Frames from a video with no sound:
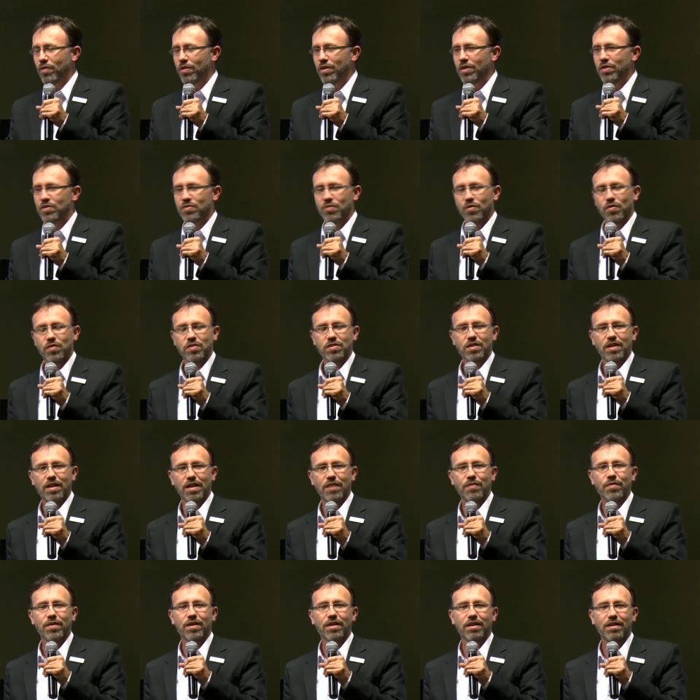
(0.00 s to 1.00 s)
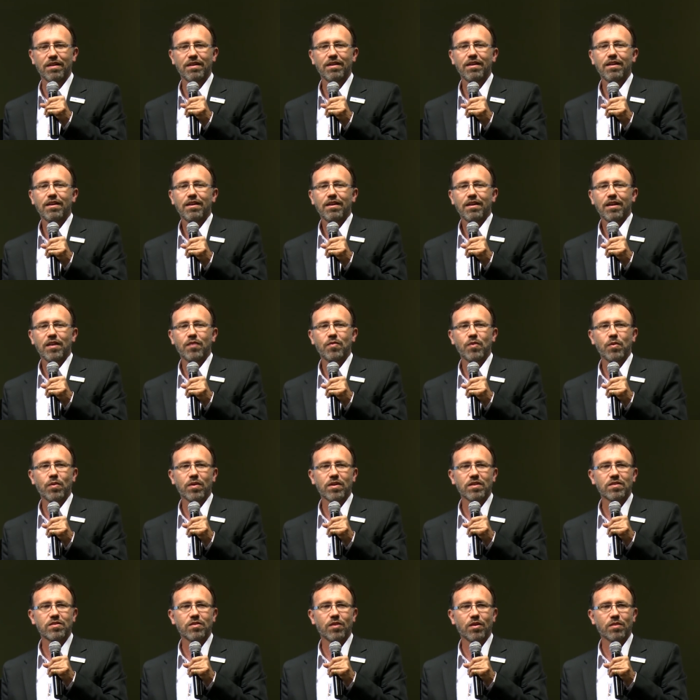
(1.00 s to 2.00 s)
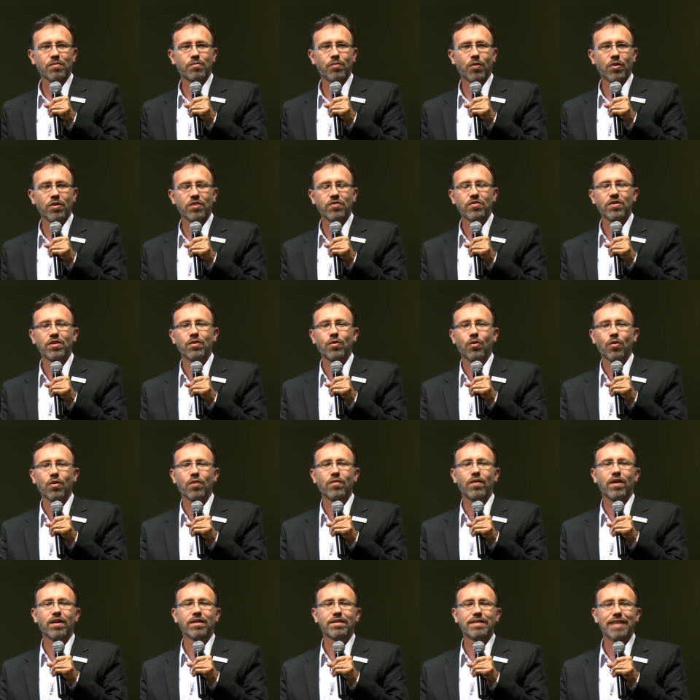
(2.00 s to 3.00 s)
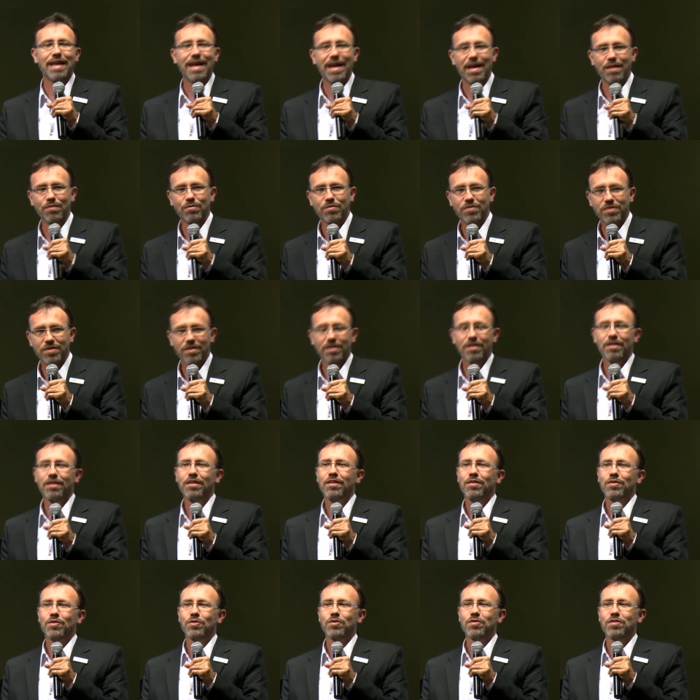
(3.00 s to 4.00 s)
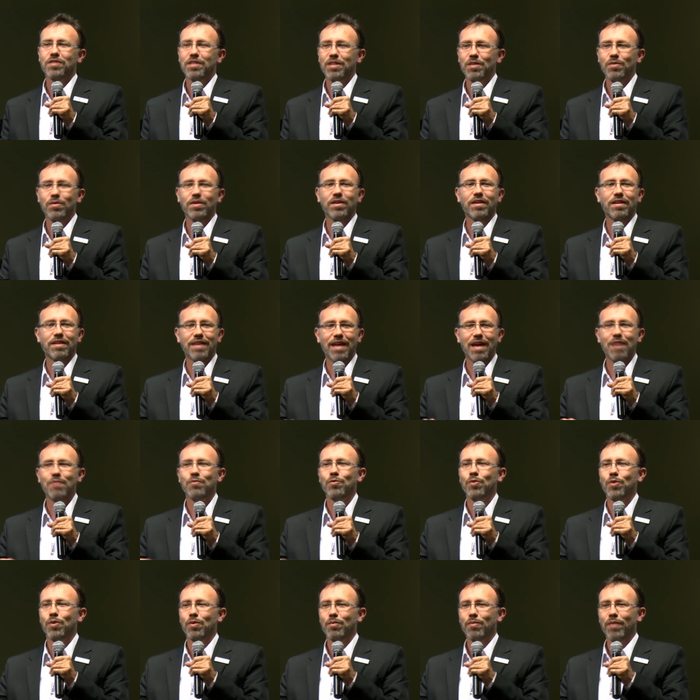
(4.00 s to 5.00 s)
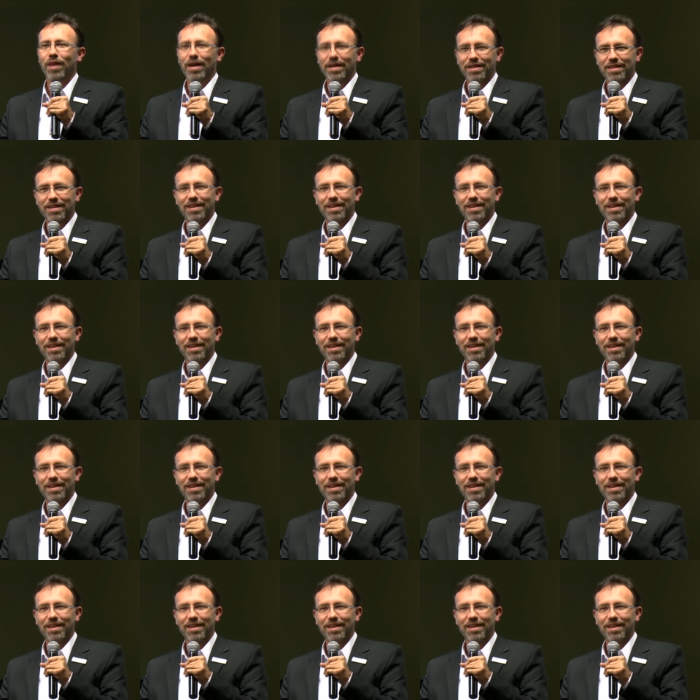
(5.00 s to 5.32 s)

useful for South Africa if we want to start monitoring all of our dams to see when the dam wall might